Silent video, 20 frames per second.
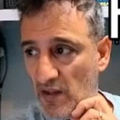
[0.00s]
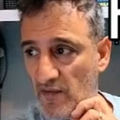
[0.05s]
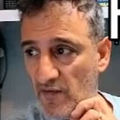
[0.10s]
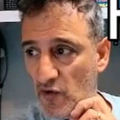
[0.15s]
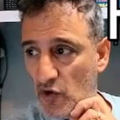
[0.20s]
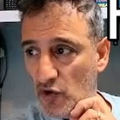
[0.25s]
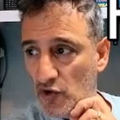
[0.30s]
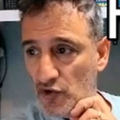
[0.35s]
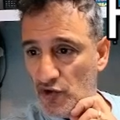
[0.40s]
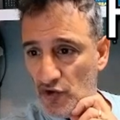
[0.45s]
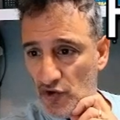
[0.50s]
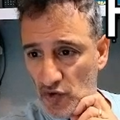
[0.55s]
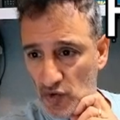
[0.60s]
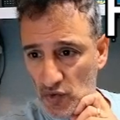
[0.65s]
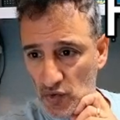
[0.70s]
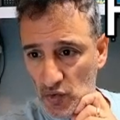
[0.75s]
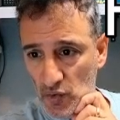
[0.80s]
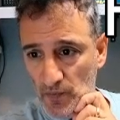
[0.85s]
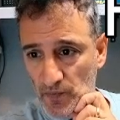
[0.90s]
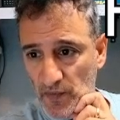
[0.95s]
They've got
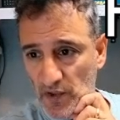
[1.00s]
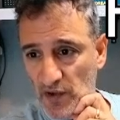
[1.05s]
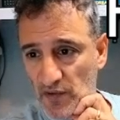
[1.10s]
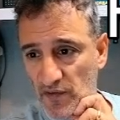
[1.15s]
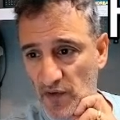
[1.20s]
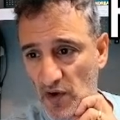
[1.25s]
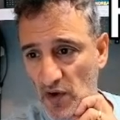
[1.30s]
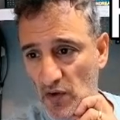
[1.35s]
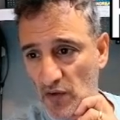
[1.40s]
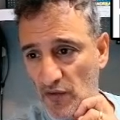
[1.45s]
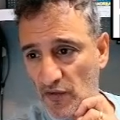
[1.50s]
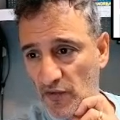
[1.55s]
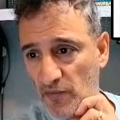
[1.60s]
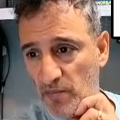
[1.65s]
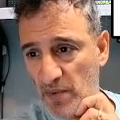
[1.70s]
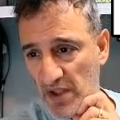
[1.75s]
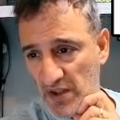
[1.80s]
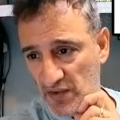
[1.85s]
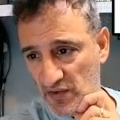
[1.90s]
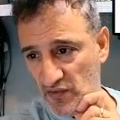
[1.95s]
new
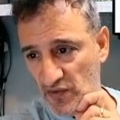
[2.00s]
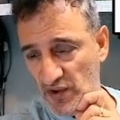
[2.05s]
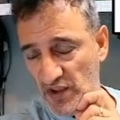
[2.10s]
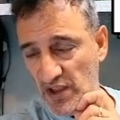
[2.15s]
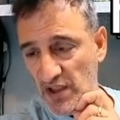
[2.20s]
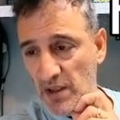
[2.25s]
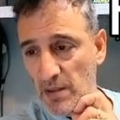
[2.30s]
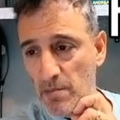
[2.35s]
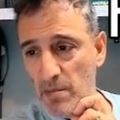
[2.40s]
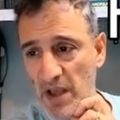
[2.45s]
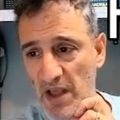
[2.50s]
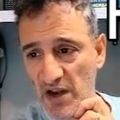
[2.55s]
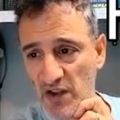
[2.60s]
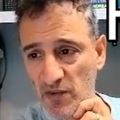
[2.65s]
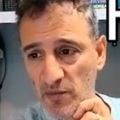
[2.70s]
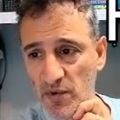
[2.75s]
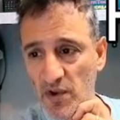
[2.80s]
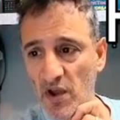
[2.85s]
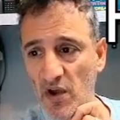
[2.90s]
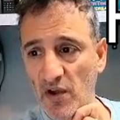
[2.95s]
advanced battery
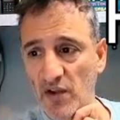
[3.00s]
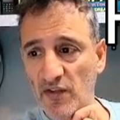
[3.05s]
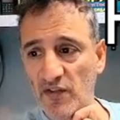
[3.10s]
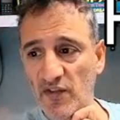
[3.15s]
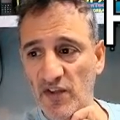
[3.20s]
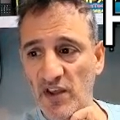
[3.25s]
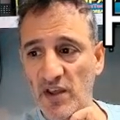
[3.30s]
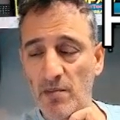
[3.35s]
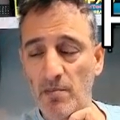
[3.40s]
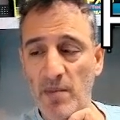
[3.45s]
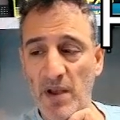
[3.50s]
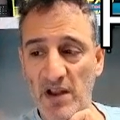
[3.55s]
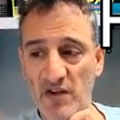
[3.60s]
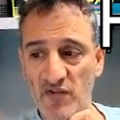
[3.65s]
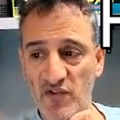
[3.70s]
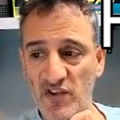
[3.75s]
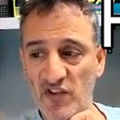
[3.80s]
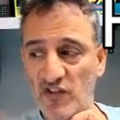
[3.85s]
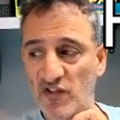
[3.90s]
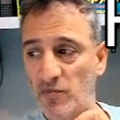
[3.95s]
management IC and
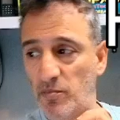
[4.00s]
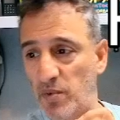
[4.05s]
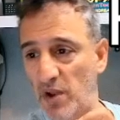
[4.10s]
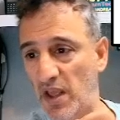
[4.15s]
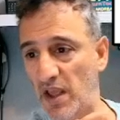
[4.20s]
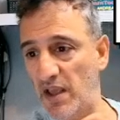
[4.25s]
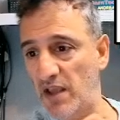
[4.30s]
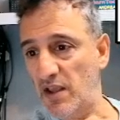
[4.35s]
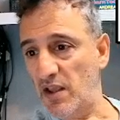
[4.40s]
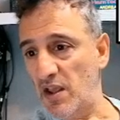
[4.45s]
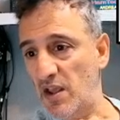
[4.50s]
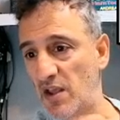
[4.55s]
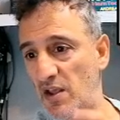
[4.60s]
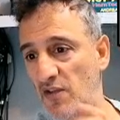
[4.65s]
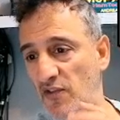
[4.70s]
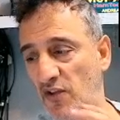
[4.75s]
battery display.